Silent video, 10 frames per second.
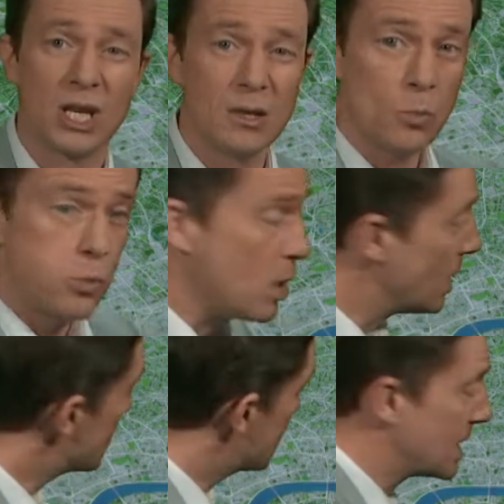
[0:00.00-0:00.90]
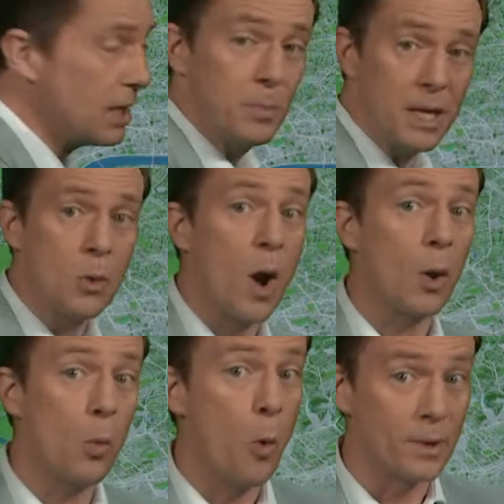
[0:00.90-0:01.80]
And it will still be
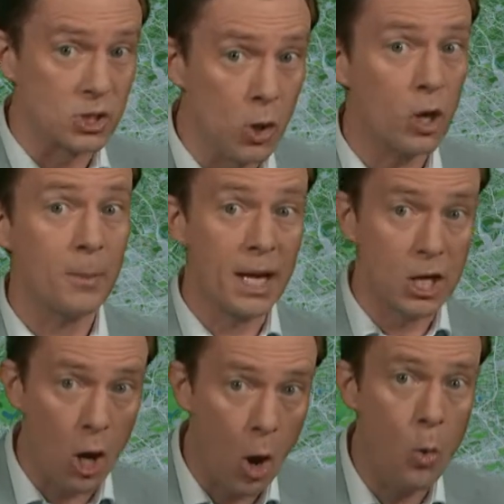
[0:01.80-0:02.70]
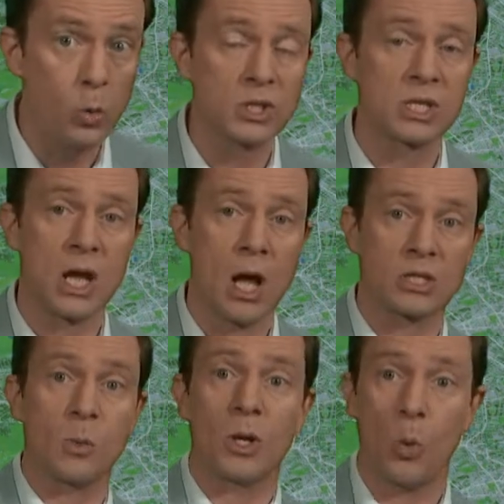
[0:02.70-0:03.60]
quite warm. It's not going to be a cold start.
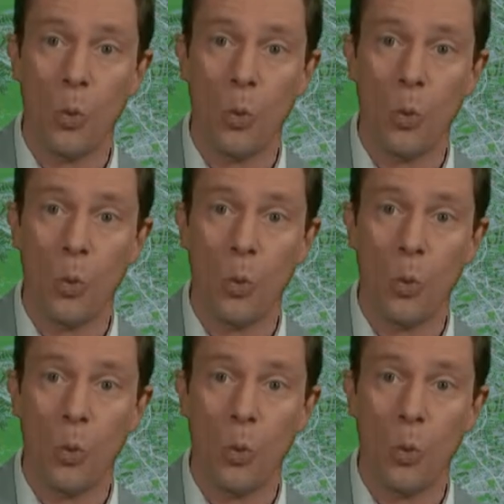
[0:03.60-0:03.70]
So while you're